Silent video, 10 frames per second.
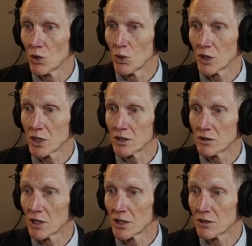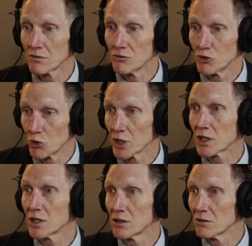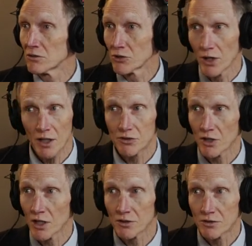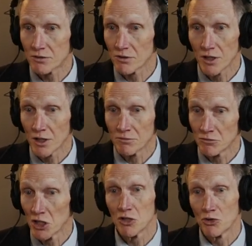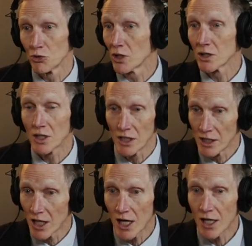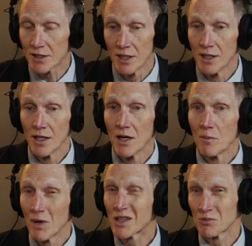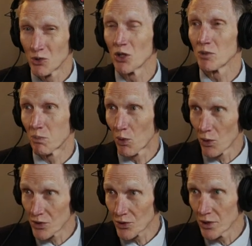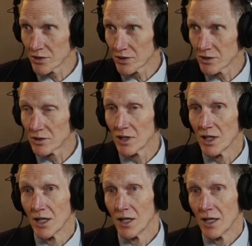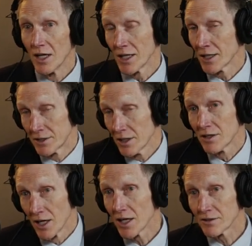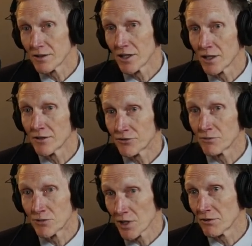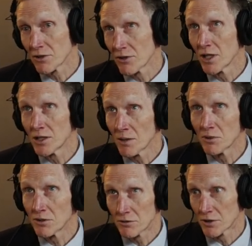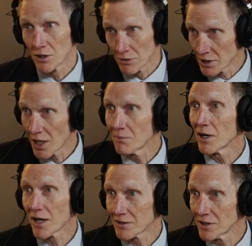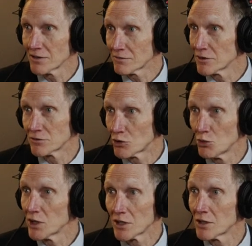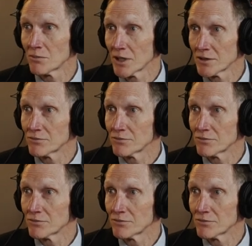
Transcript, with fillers: going and drinking to excess, um, getting drunk a lot, making some really poor choices. And I did that uh, from seventh grade up until the time of my accident, two weeks into my